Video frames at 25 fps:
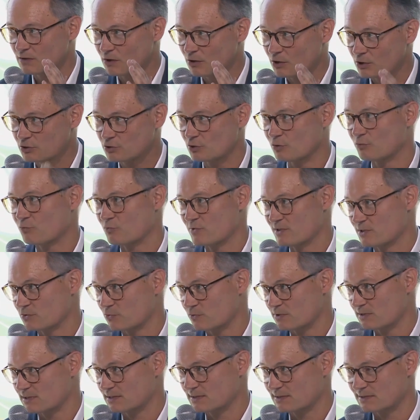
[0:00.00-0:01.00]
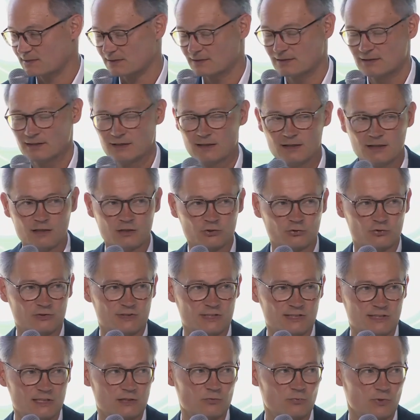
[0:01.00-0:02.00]
a lot of resources. So
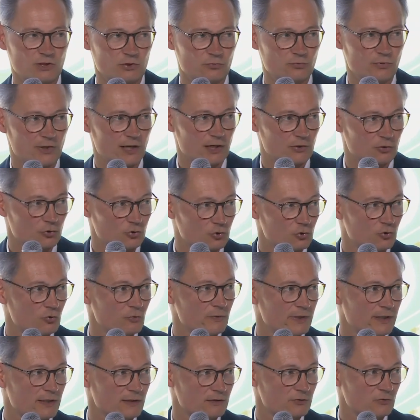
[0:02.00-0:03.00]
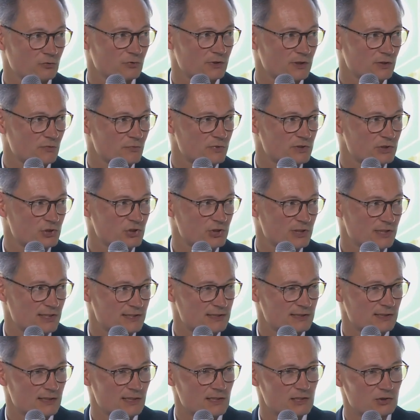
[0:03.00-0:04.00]
this is what we are doing today with
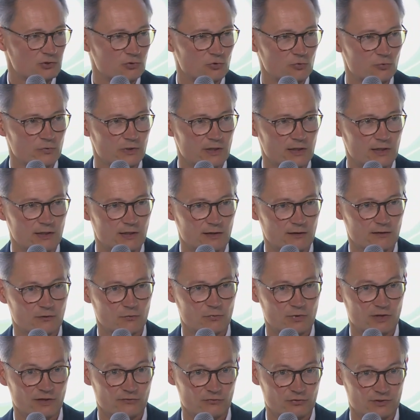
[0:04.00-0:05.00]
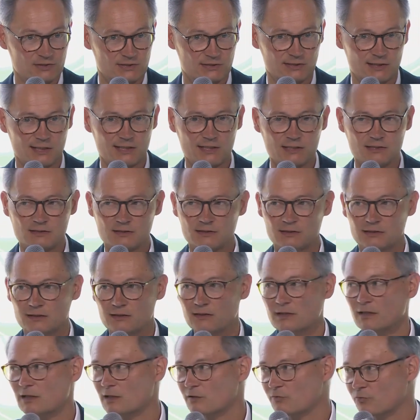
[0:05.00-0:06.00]
GSK. So we have a site
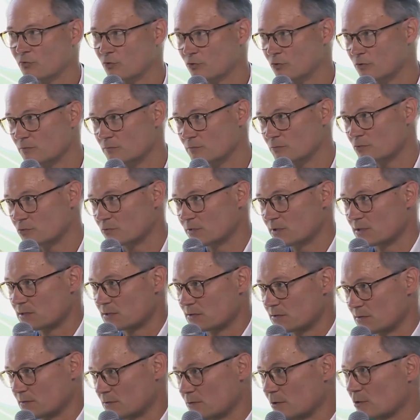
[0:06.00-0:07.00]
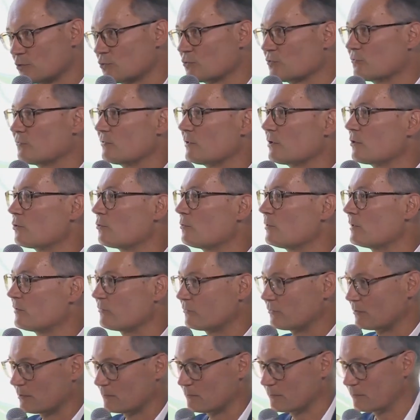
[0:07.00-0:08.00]
in Évreux, so it's not too far away
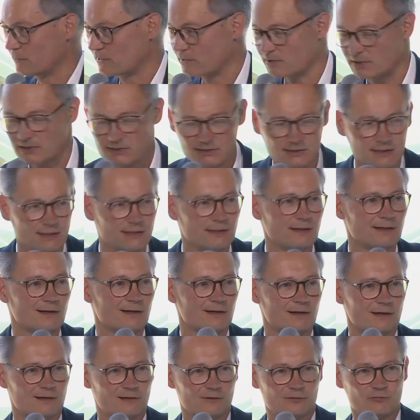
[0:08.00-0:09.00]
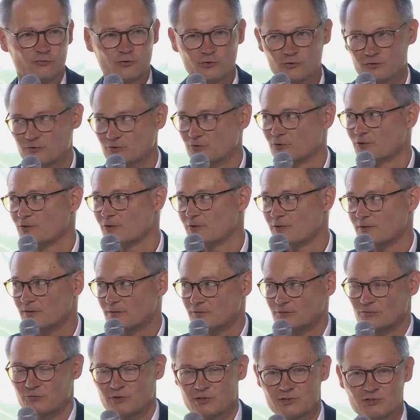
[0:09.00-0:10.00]
from Paris, for the
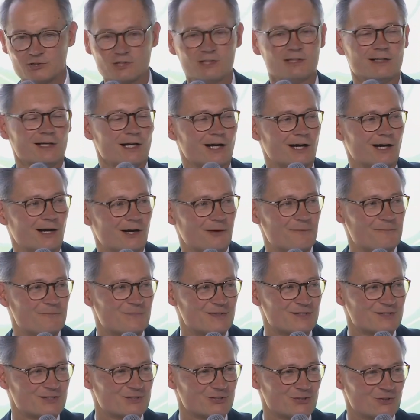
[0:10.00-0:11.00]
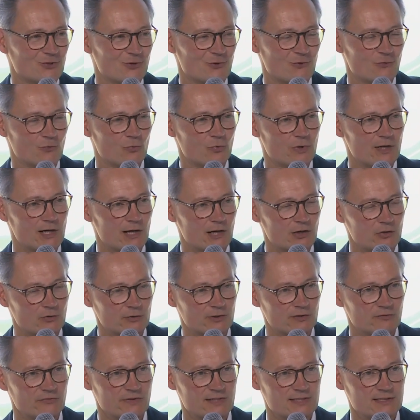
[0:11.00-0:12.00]
non-French. So we are
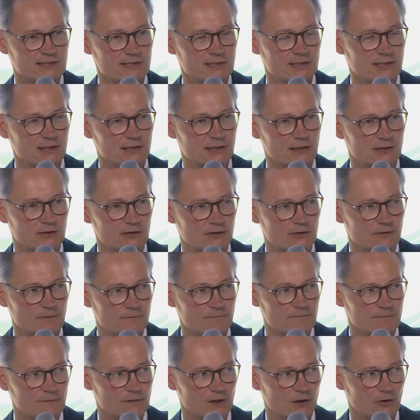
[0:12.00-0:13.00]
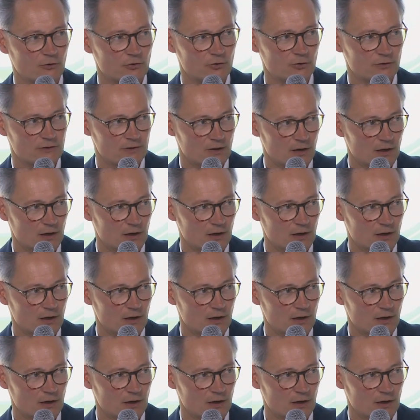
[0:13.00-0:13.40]
investing in on an